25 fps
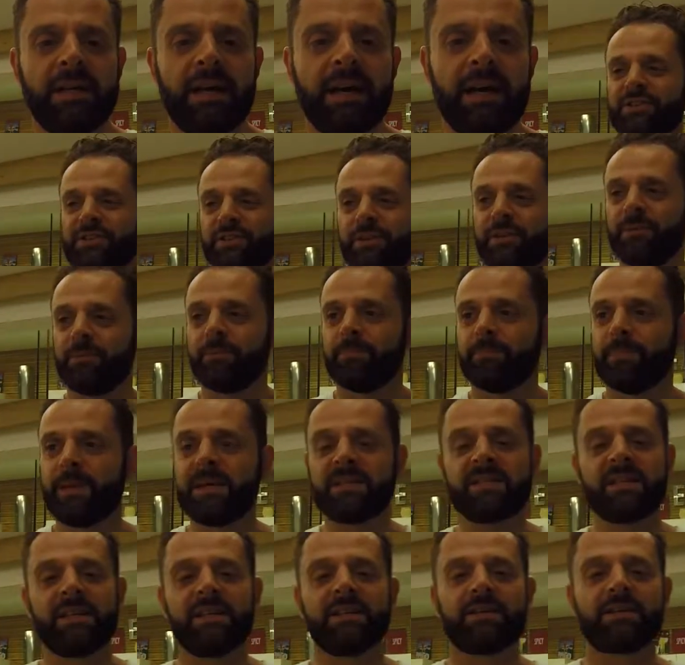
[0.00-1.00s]
So
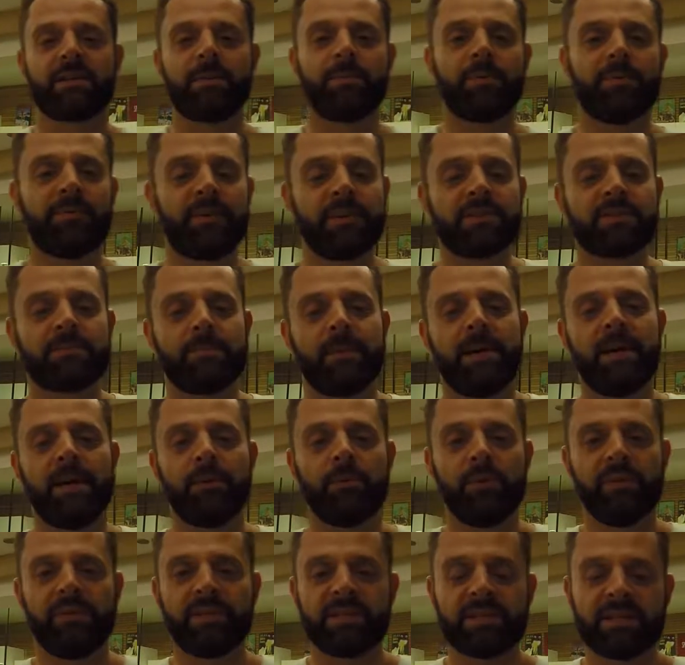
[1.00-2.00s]
basically, a couple of friends of mine,
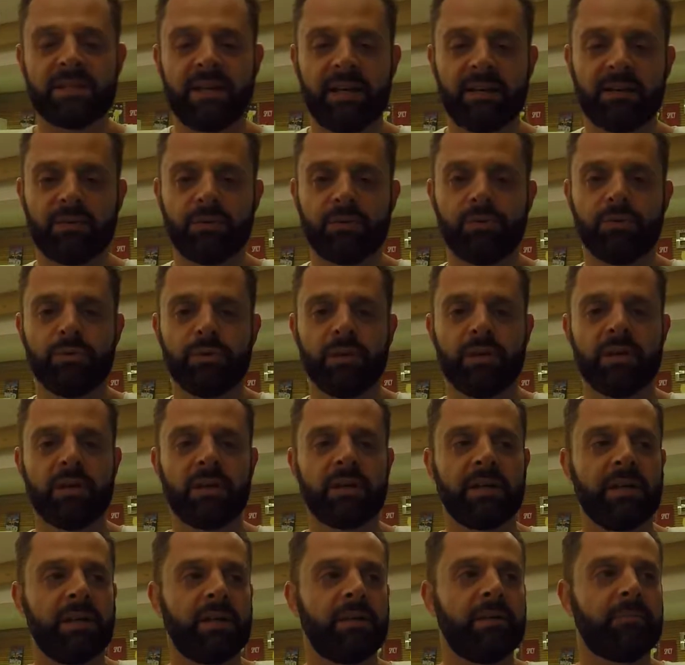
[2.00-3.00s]
we decided to
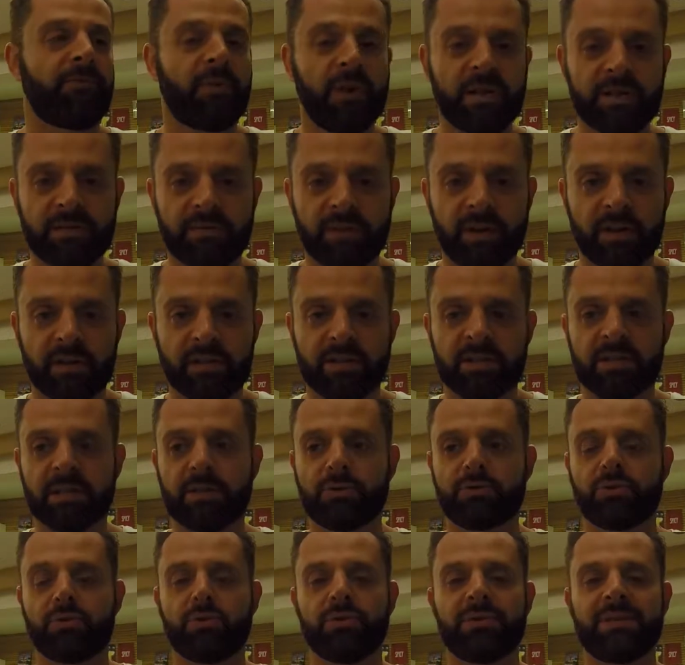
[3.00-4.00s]
get friends of us
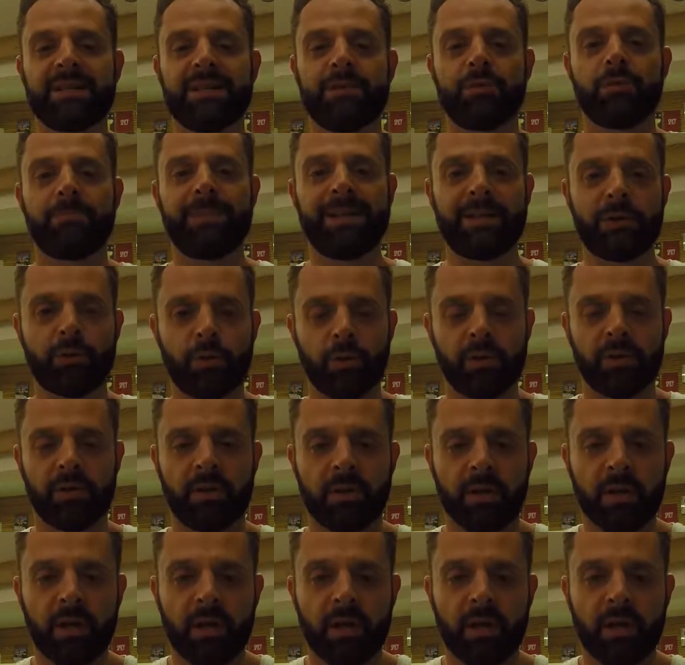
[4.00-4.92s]
introduced into Bitcoin.